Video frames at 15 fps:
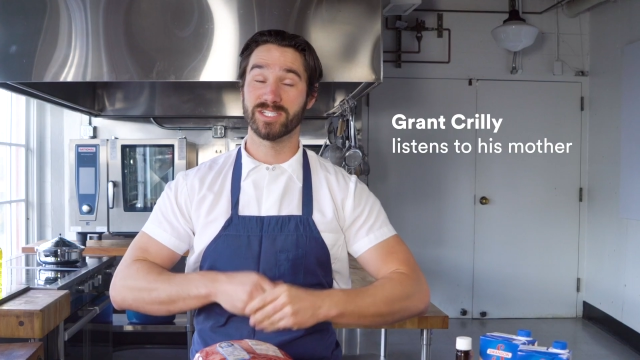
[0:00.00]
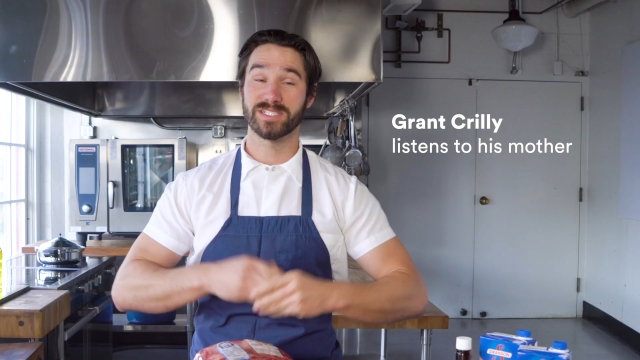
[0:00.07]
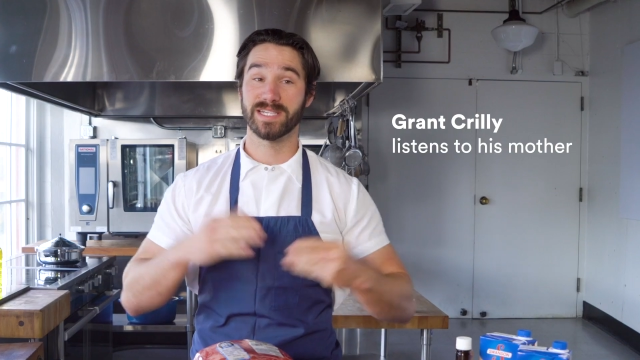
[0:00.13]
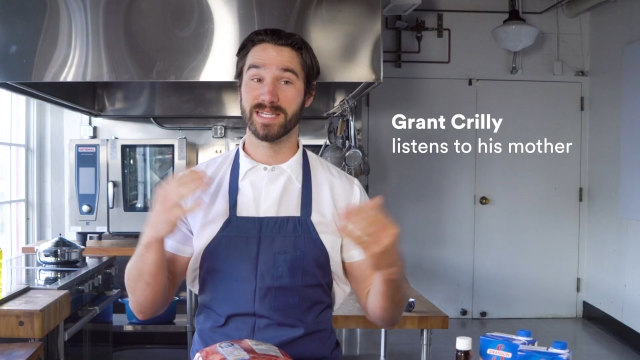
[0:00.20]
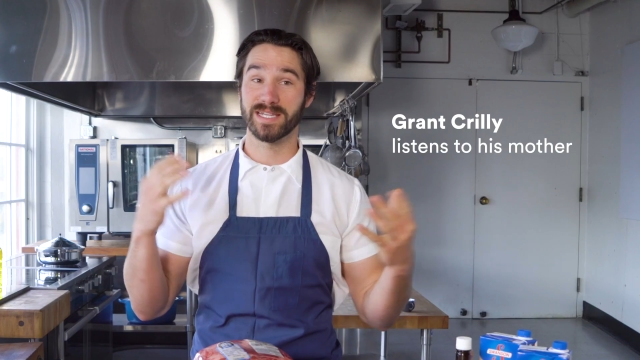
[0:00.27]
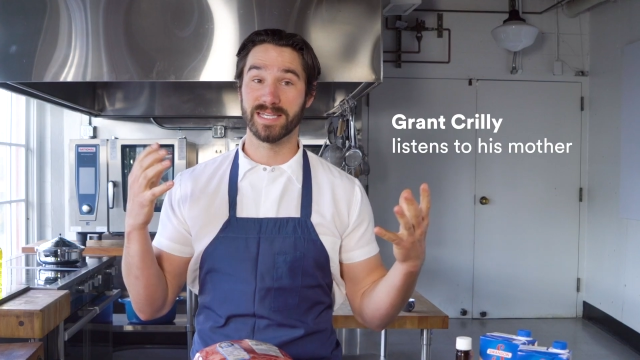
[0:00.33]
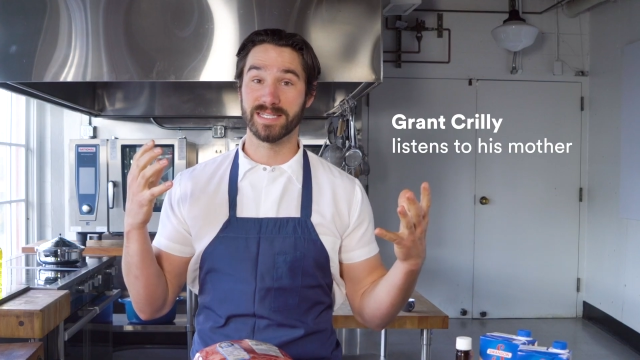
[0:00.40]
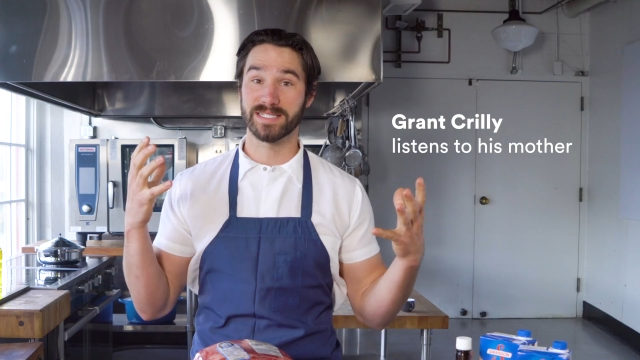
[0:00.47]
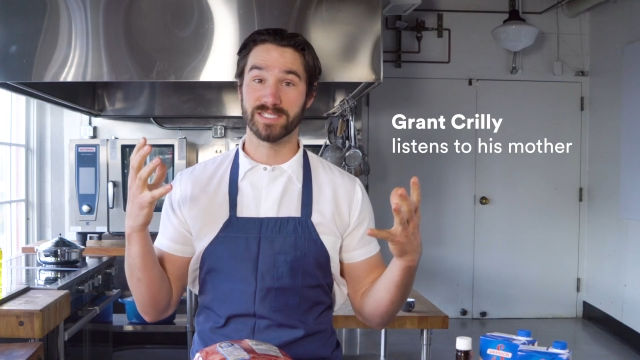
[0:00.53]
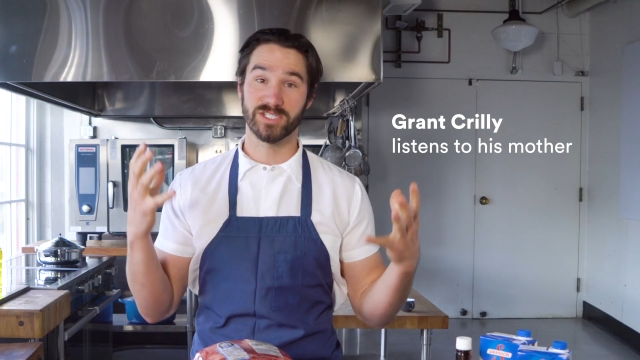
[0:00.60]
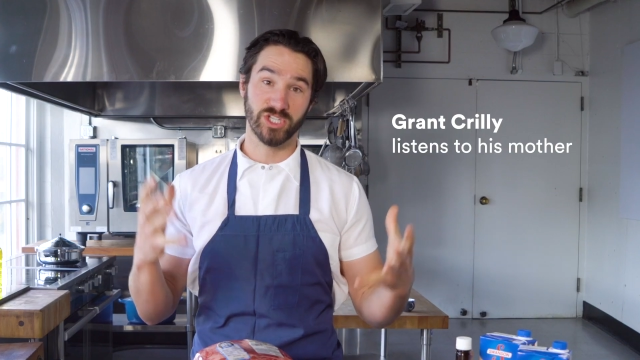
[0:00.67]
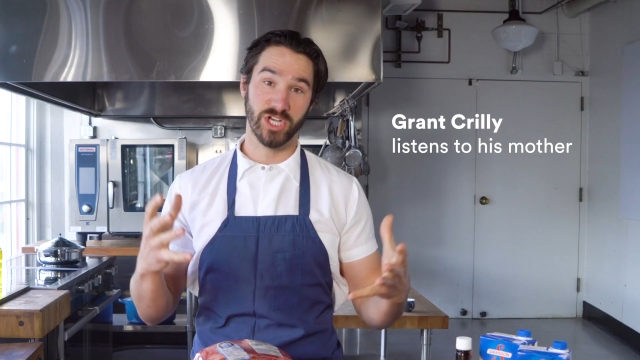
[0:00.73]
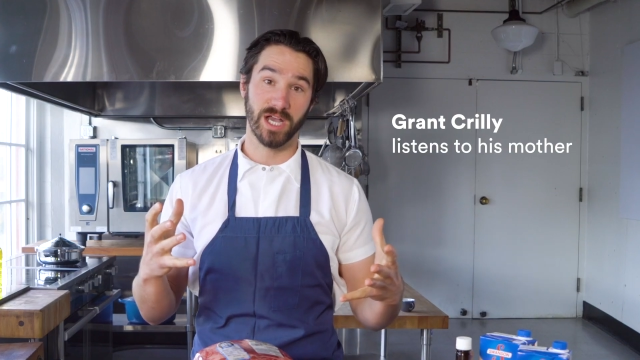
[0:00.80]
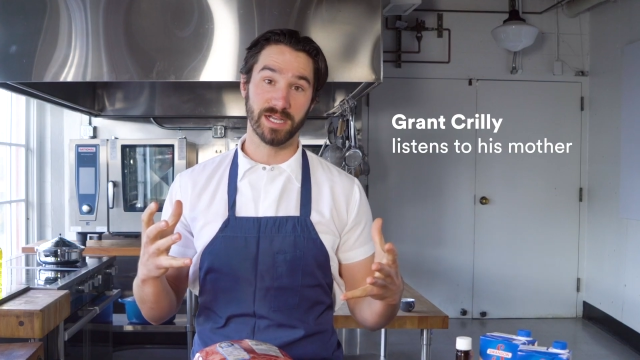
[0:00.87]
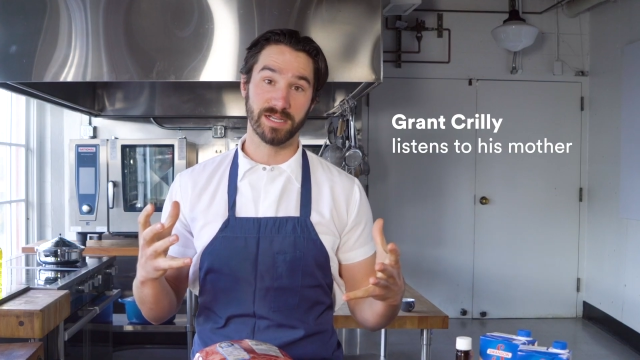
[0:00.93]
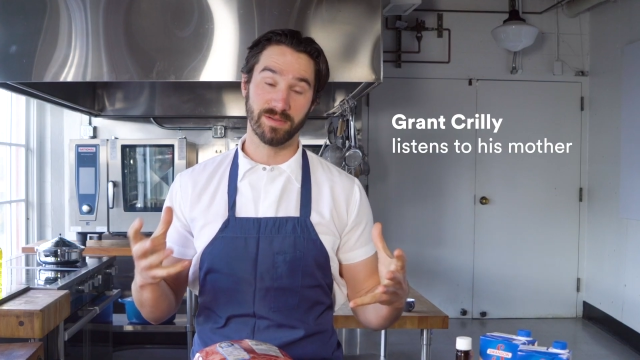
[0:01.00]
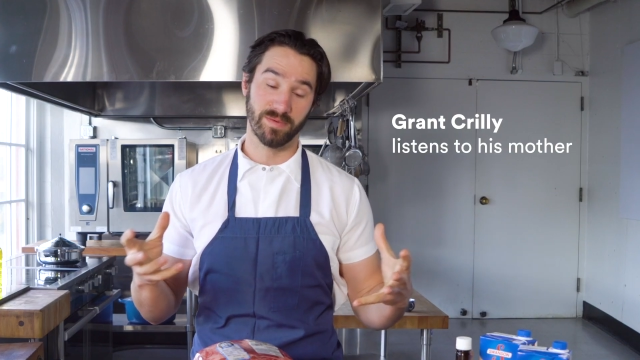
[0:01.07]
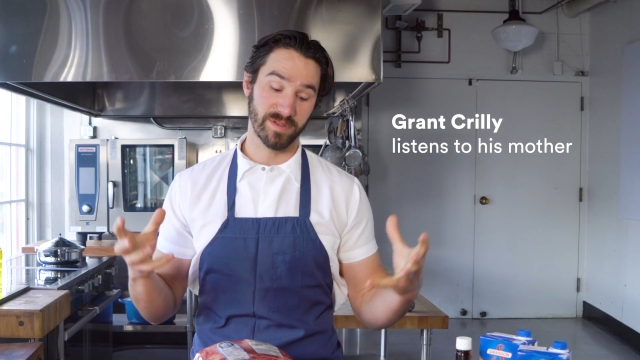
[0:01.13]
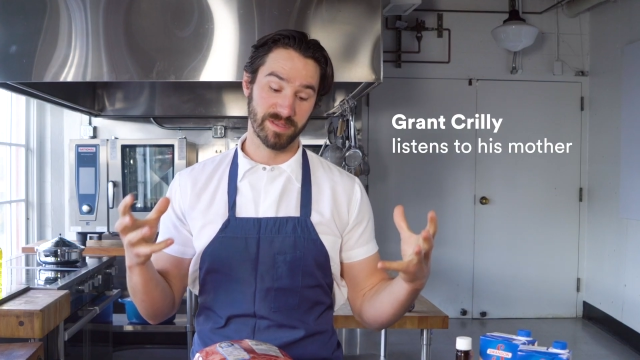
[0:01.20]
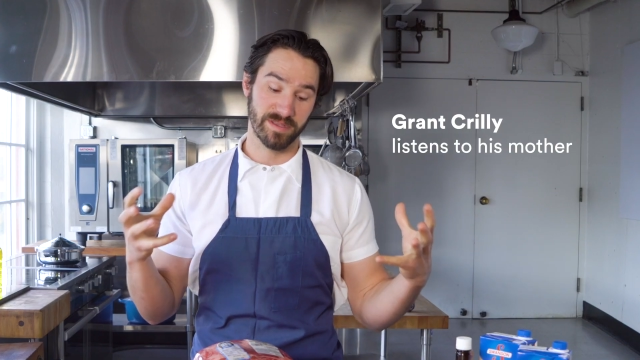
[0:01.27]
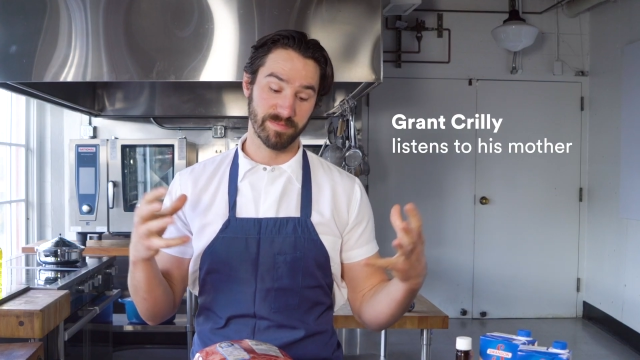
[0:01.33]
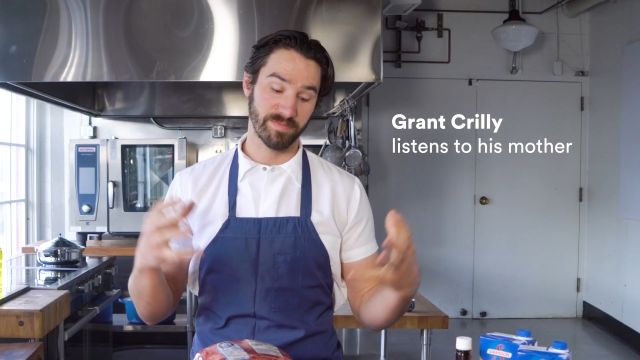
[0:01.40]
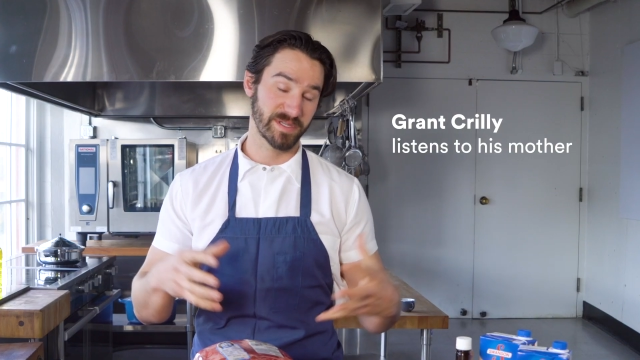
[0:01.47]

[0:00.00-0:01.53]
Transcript: She said, it's chuck with